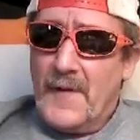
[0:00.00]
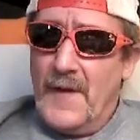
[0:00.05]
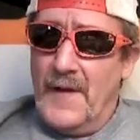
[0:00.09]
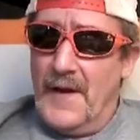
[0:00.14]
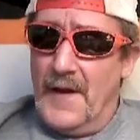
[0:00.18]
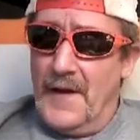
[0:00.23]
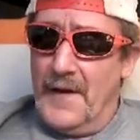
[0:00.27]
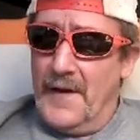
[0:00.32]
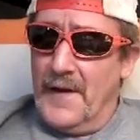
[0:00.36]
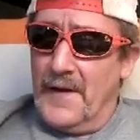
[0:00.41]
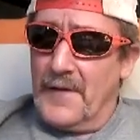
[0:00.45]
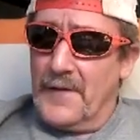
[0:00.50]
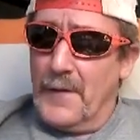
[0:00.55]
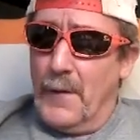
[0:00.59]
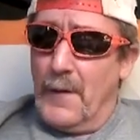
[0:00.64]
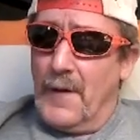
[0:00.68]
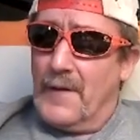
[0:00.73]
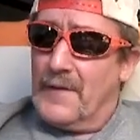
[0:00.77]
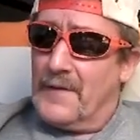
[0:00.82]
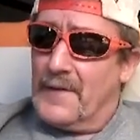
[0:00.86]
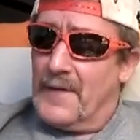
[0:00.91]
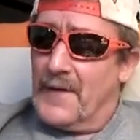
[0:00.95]
and
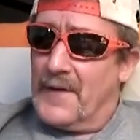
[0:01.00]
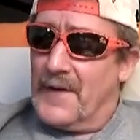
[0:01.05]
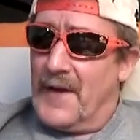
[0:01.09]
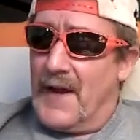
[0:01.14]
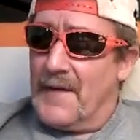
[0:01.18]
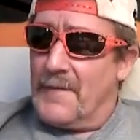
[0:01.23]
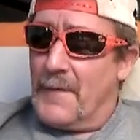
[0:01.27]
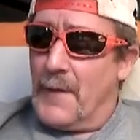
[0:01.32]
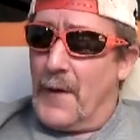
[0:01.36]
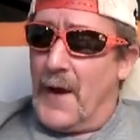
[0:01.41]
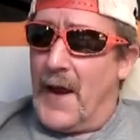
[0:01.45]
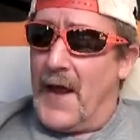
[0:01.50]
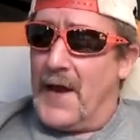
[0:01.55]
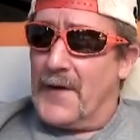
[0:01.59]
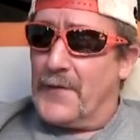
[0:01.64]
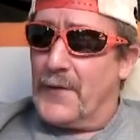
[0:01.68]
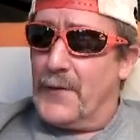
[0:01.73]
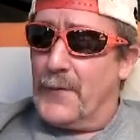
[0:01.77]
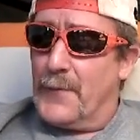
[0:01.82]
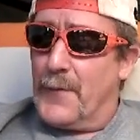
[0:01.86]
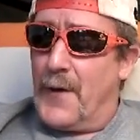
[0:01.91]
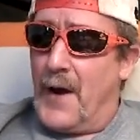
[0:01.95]
doesn't have their
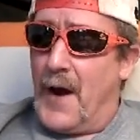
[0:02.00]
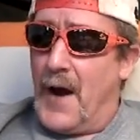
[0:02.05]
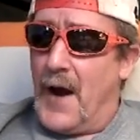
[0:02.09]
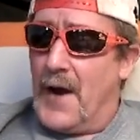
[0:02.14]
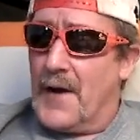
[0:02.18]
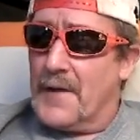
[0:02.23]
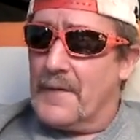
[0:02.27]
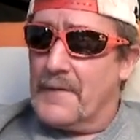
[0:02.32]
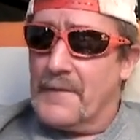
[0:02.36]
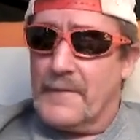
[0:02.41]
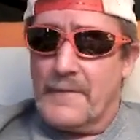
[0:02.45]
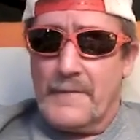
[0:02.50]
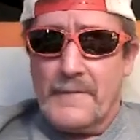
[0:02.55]
attitude right,